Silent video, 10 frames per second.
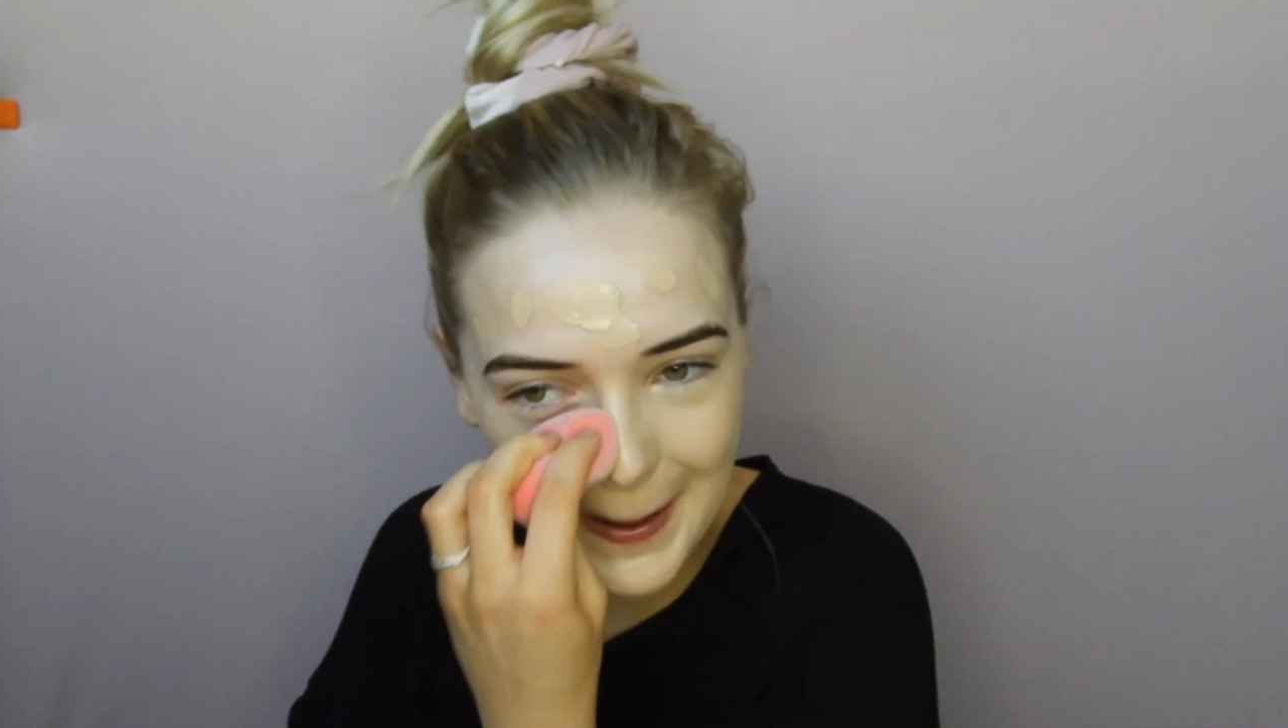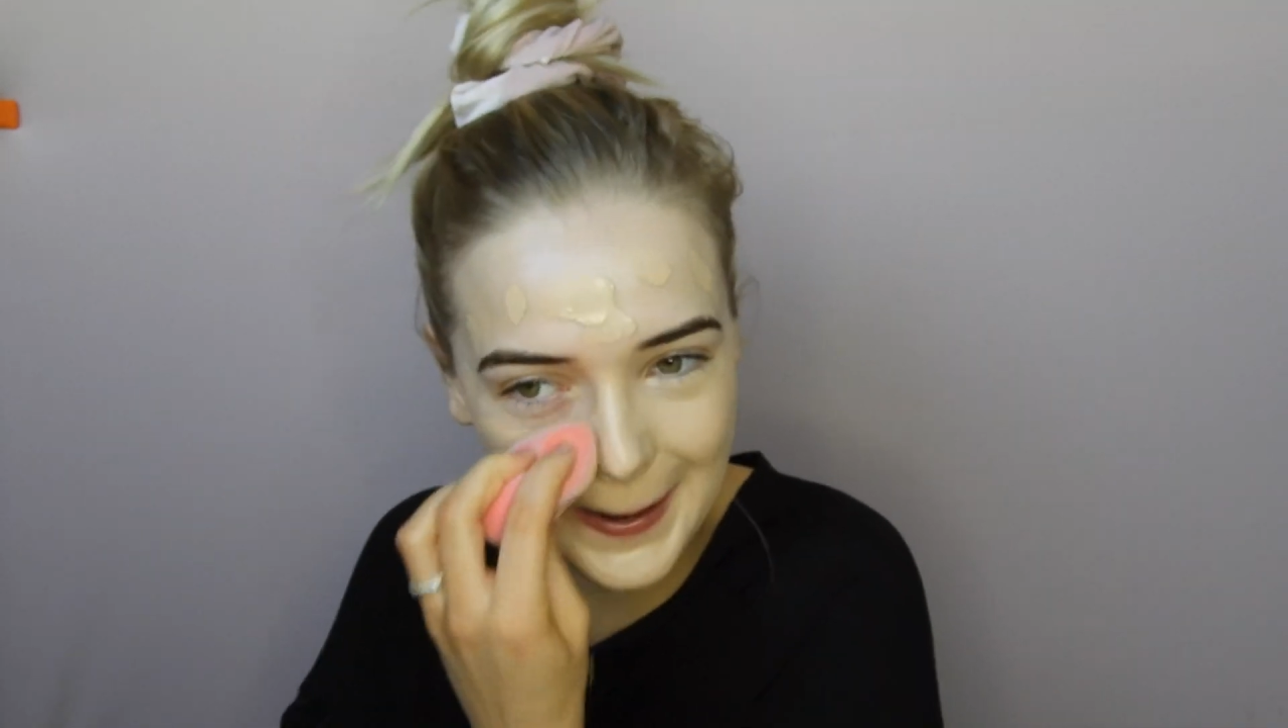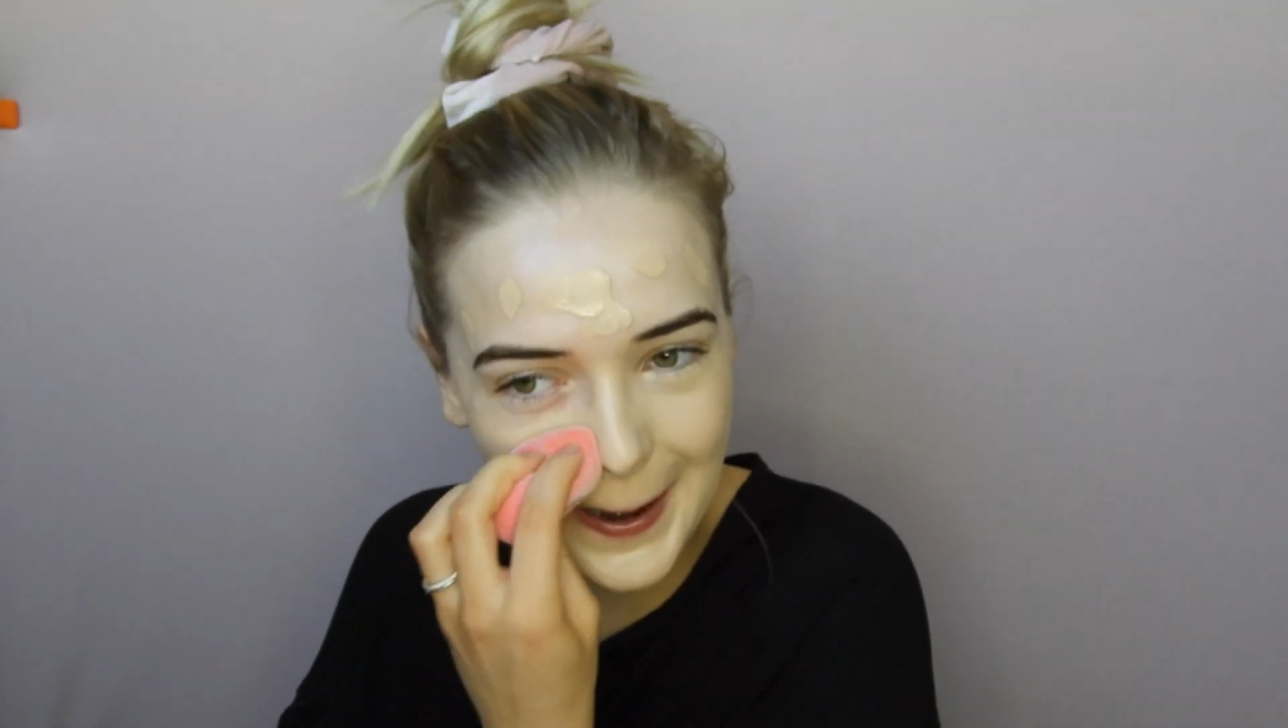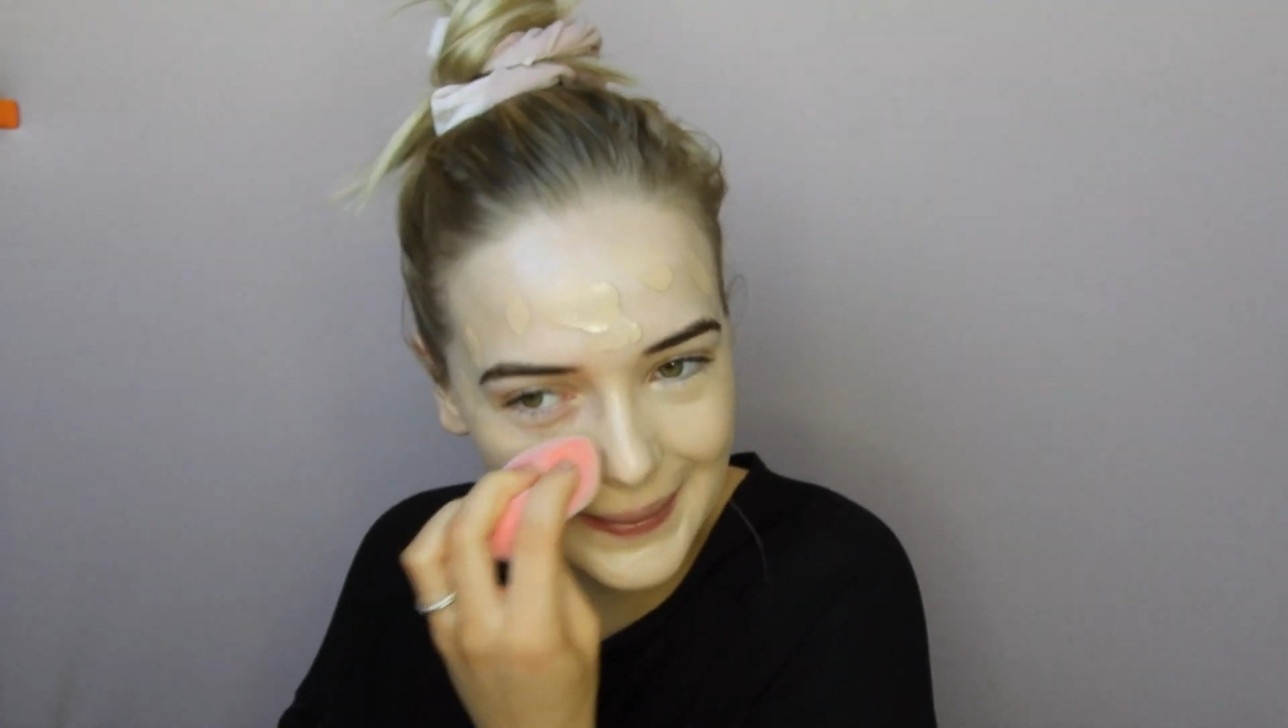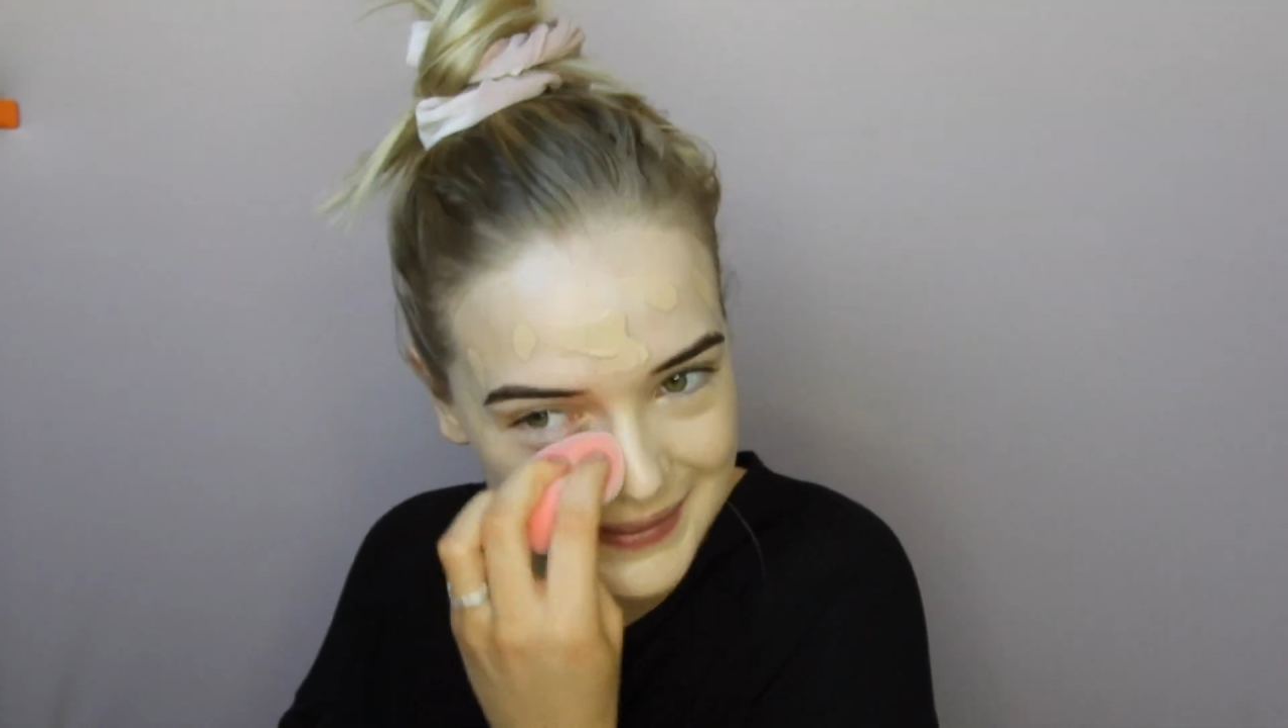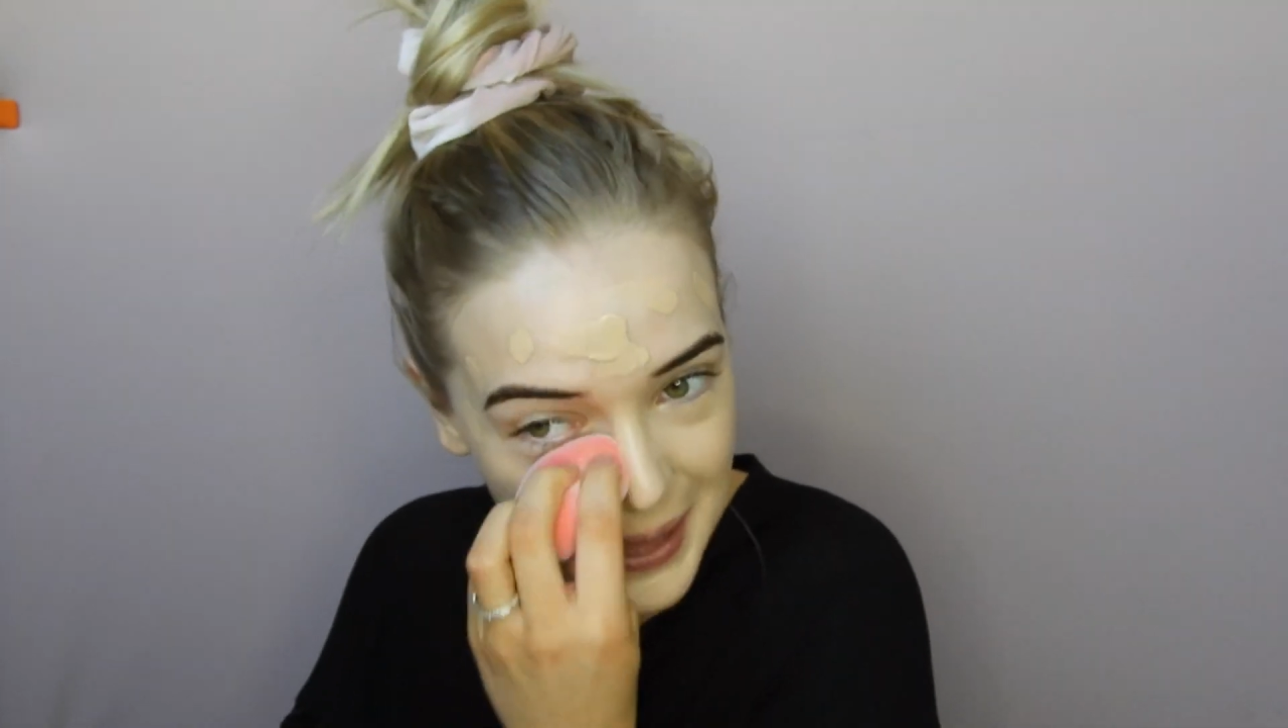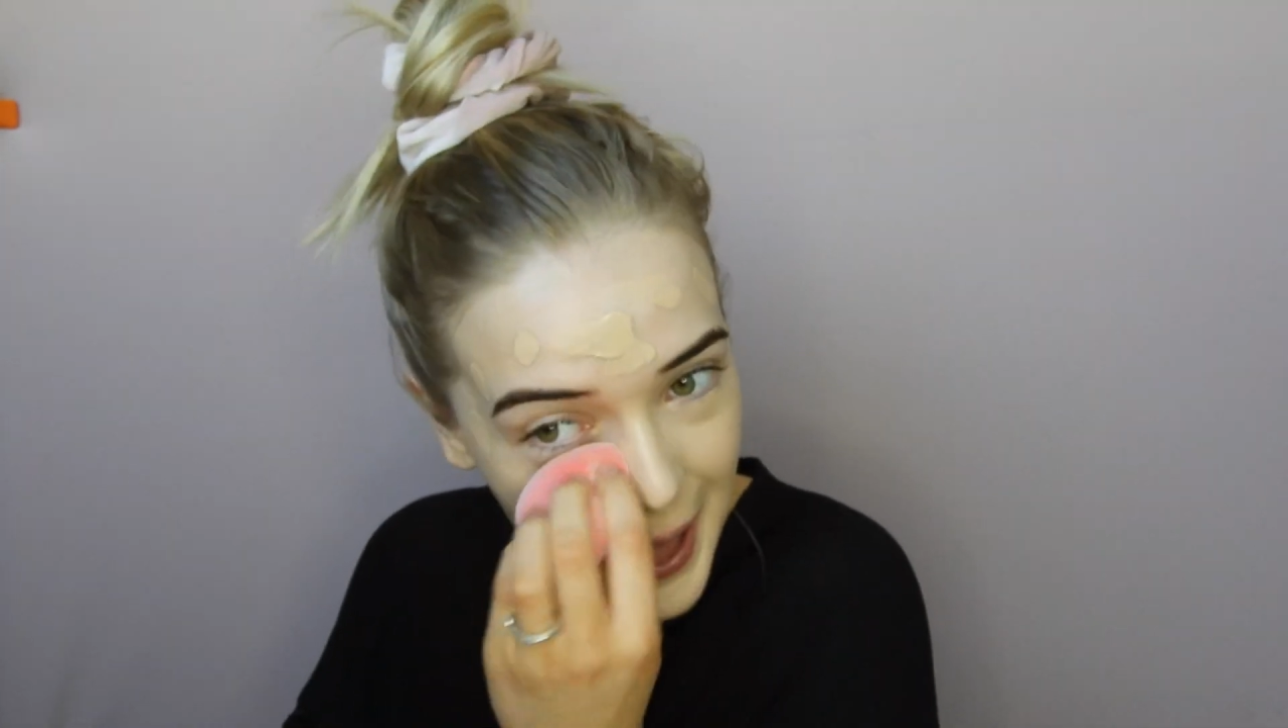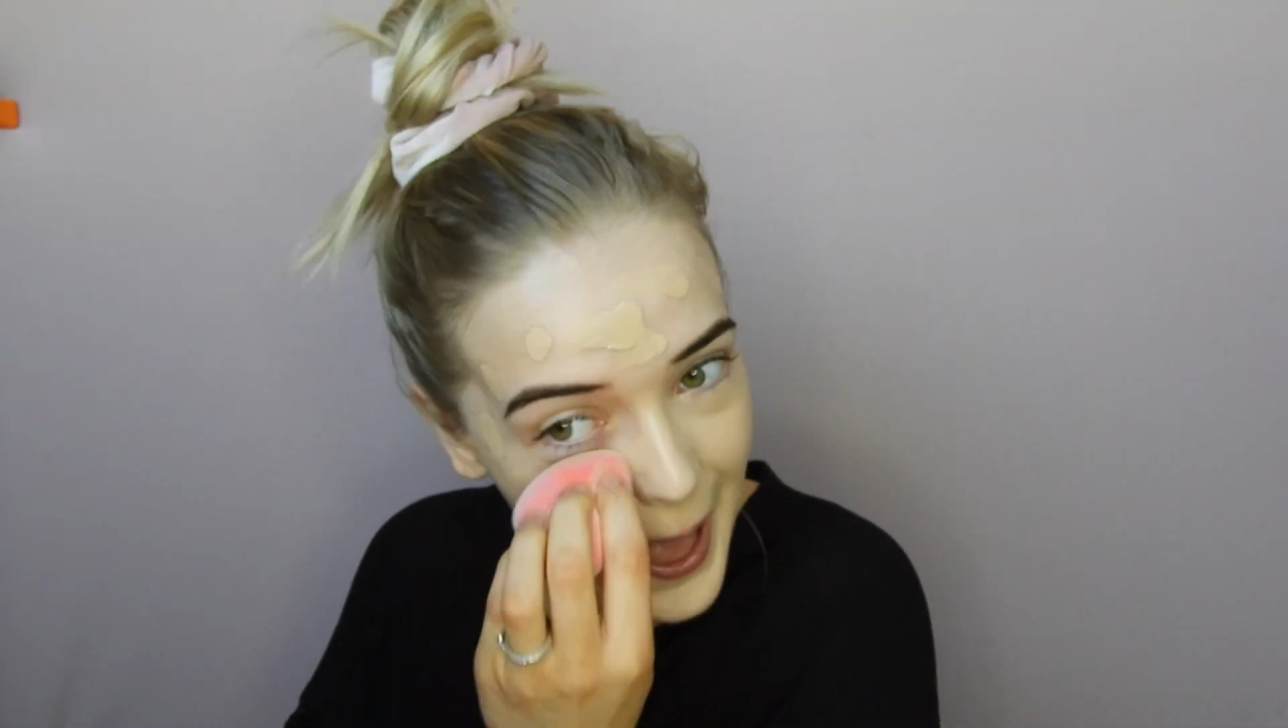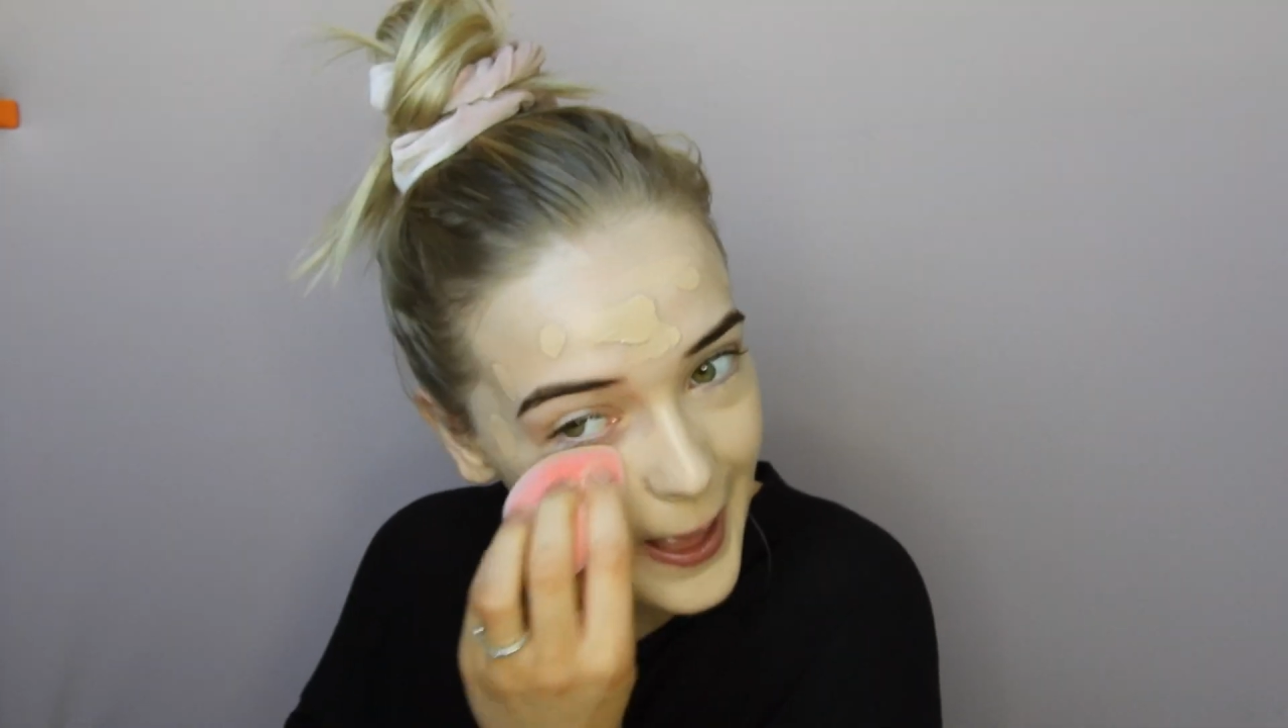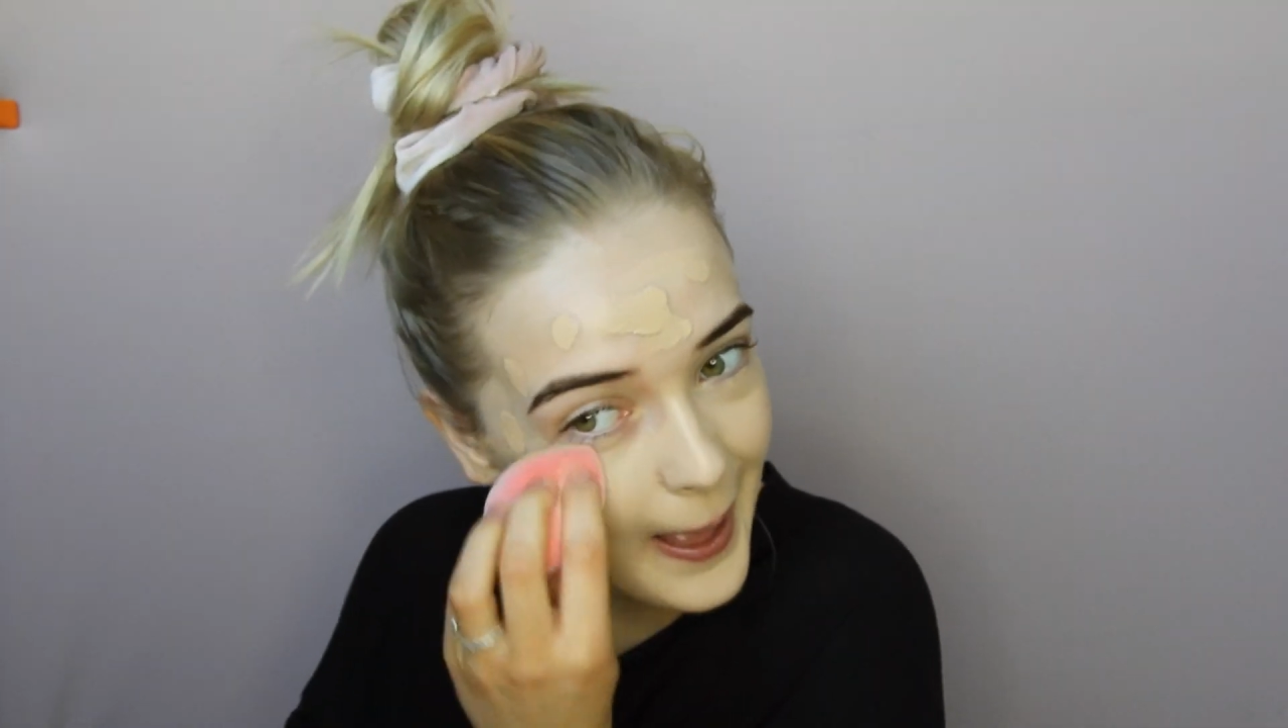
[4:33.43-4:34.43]

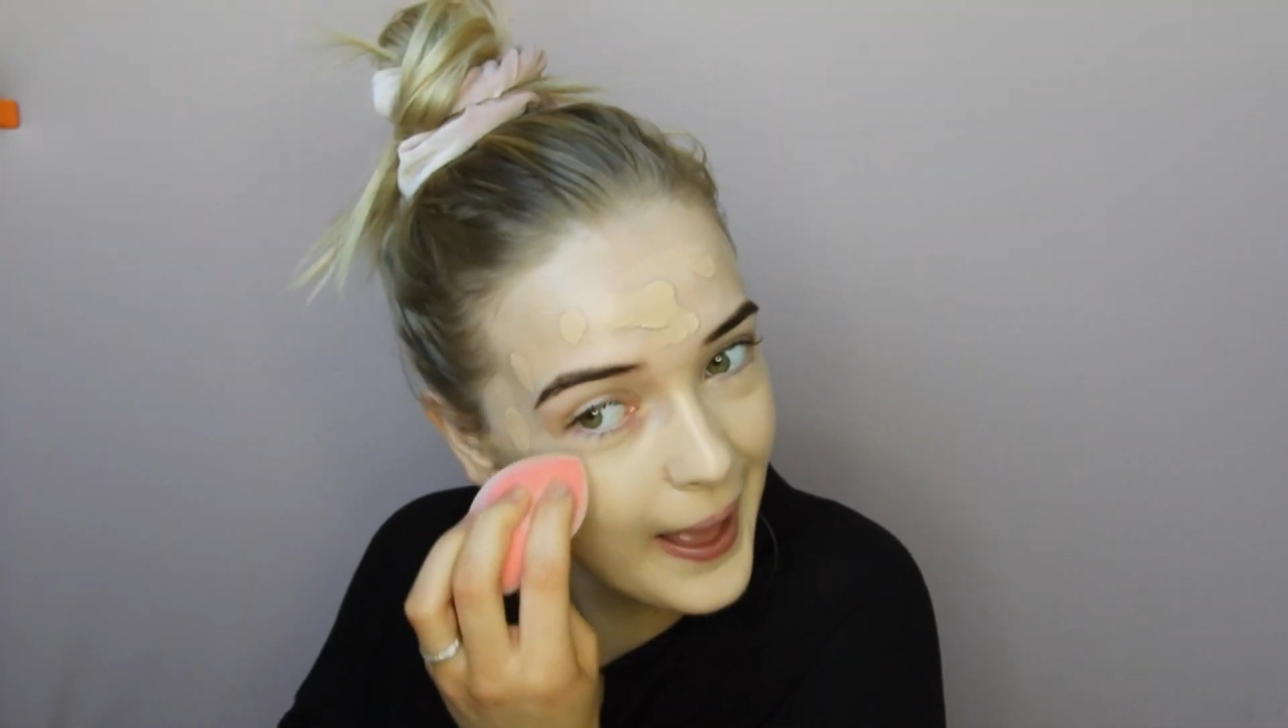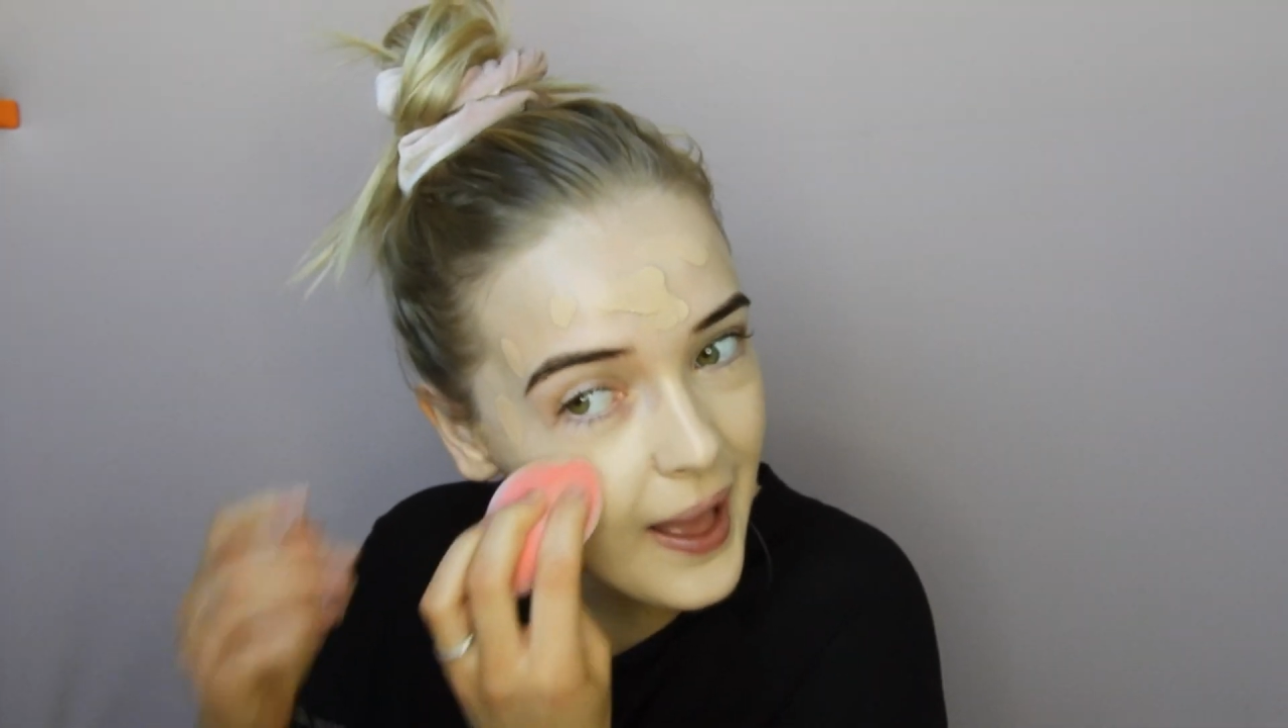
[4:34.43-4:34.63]
going.